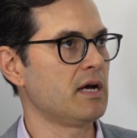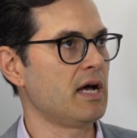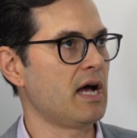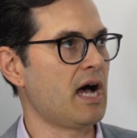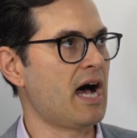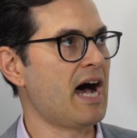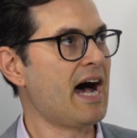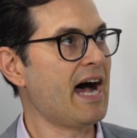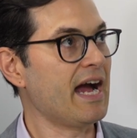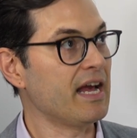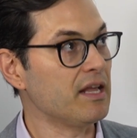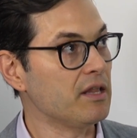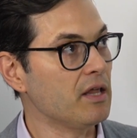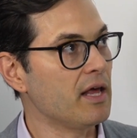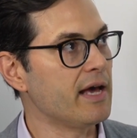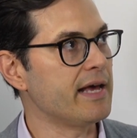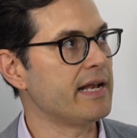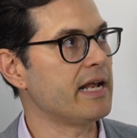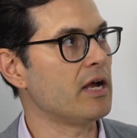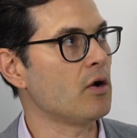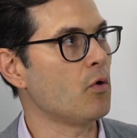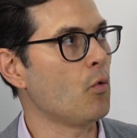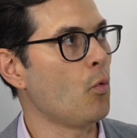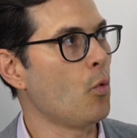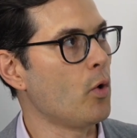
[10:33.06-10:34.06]

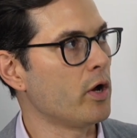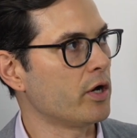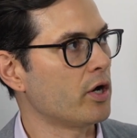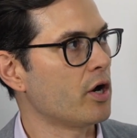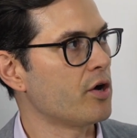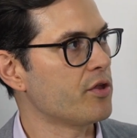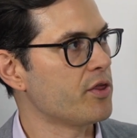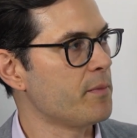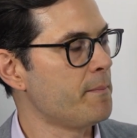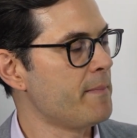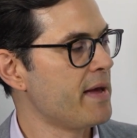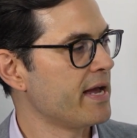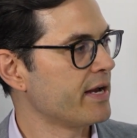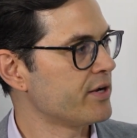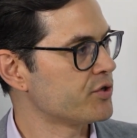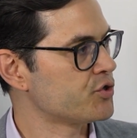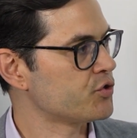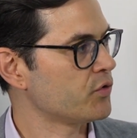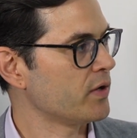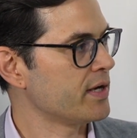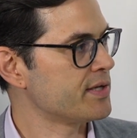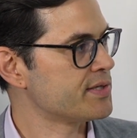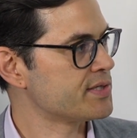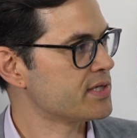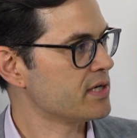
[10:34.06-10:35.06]
highlighting what are the mega
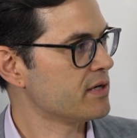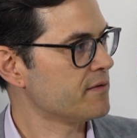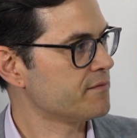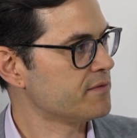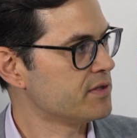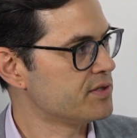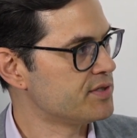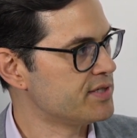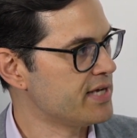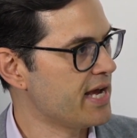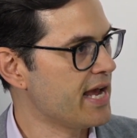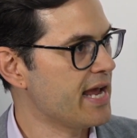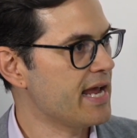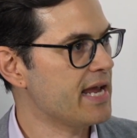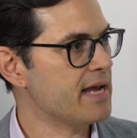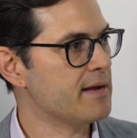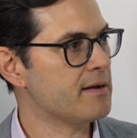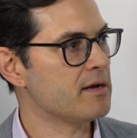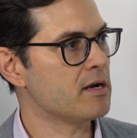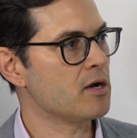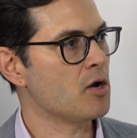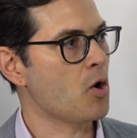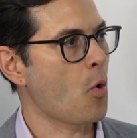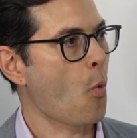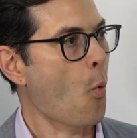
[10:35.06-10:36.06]
trends of the day,
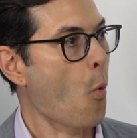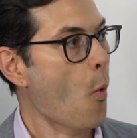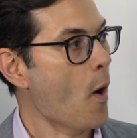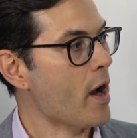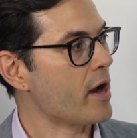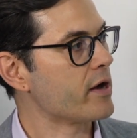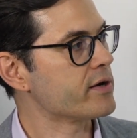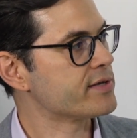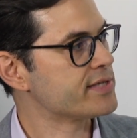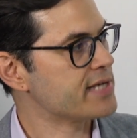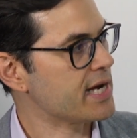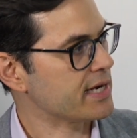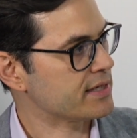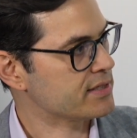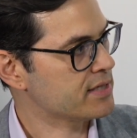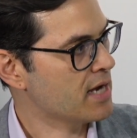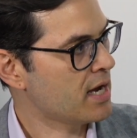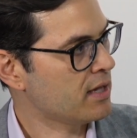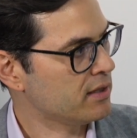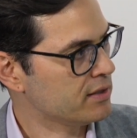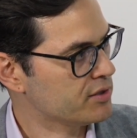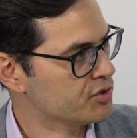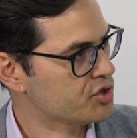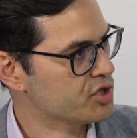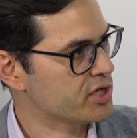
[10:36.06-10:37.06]
where
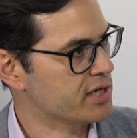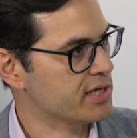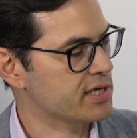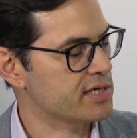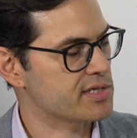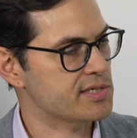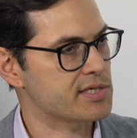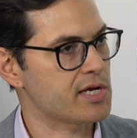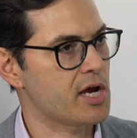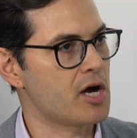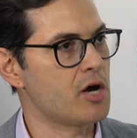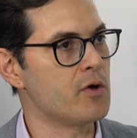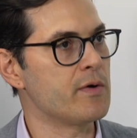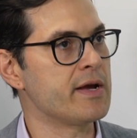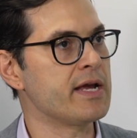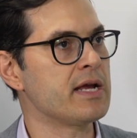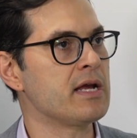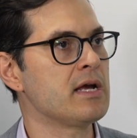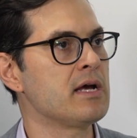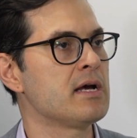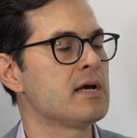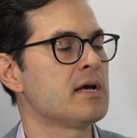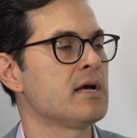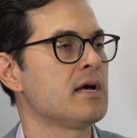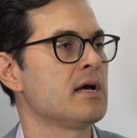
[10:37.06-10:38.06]
technology is
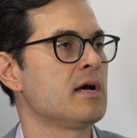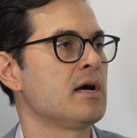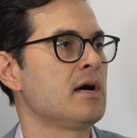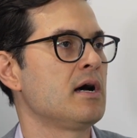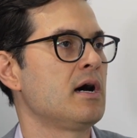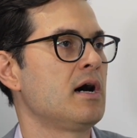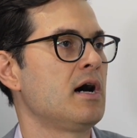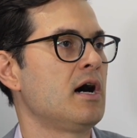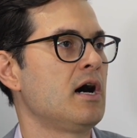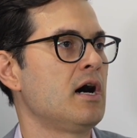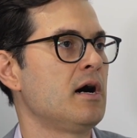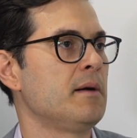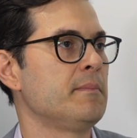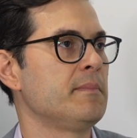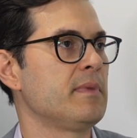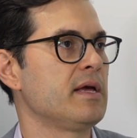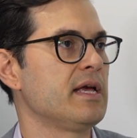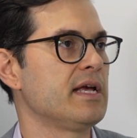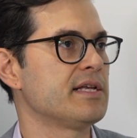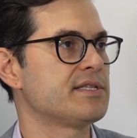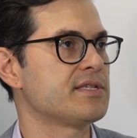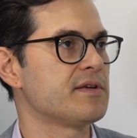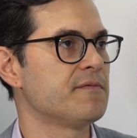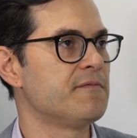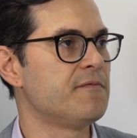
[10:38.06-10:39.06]
going.
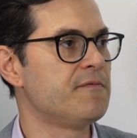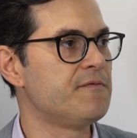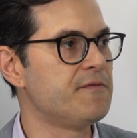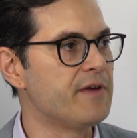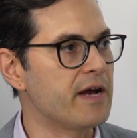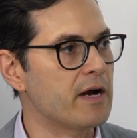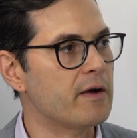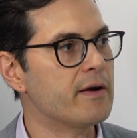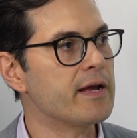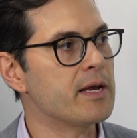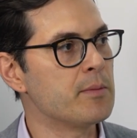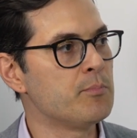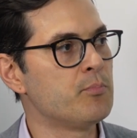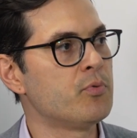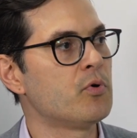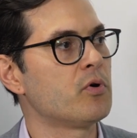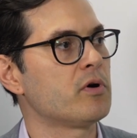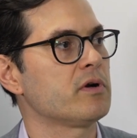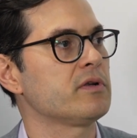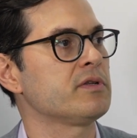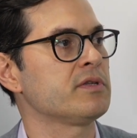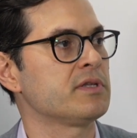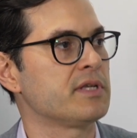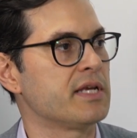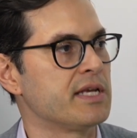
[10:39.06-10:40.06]
It's a very
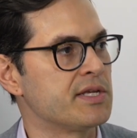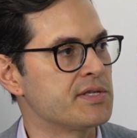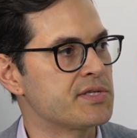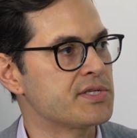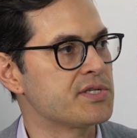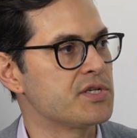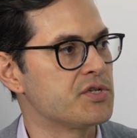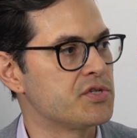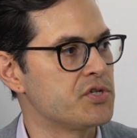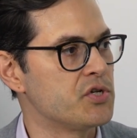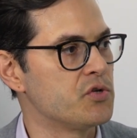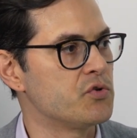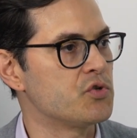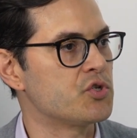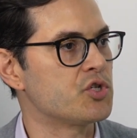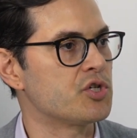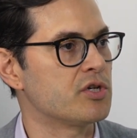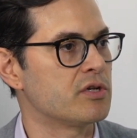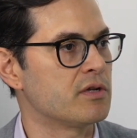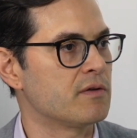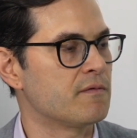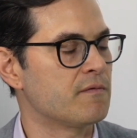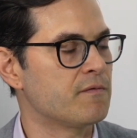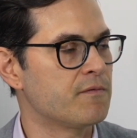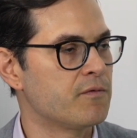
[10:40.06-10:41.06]
important
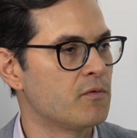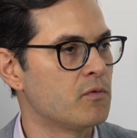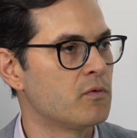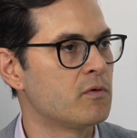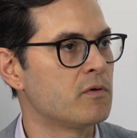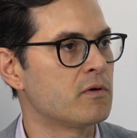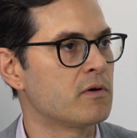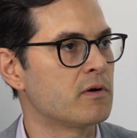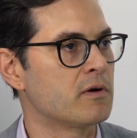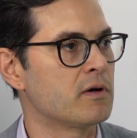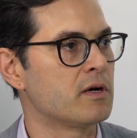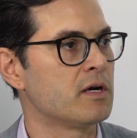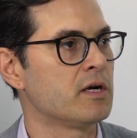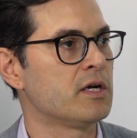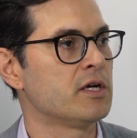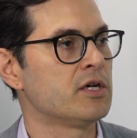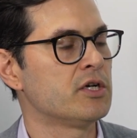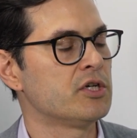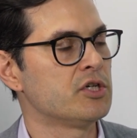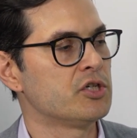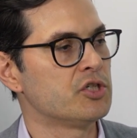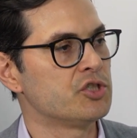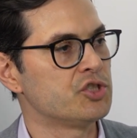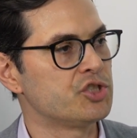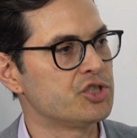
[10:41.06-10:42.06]
institution for
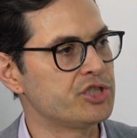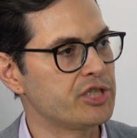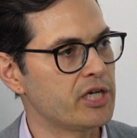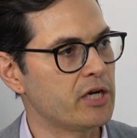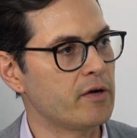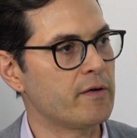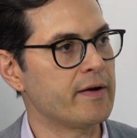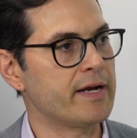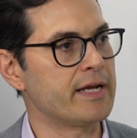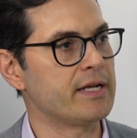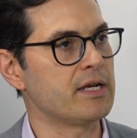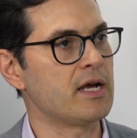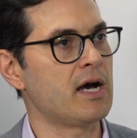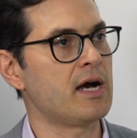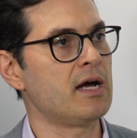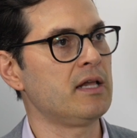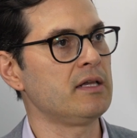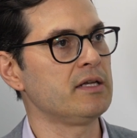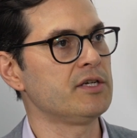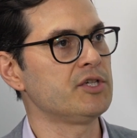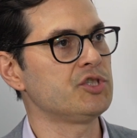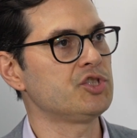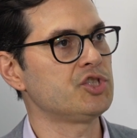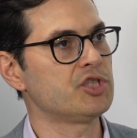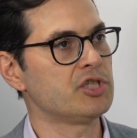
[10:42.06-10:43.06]
sharing
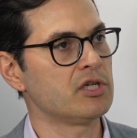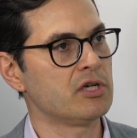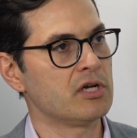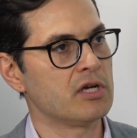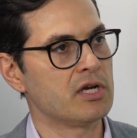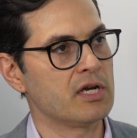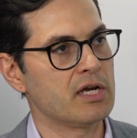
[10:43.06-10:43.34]
knowledge,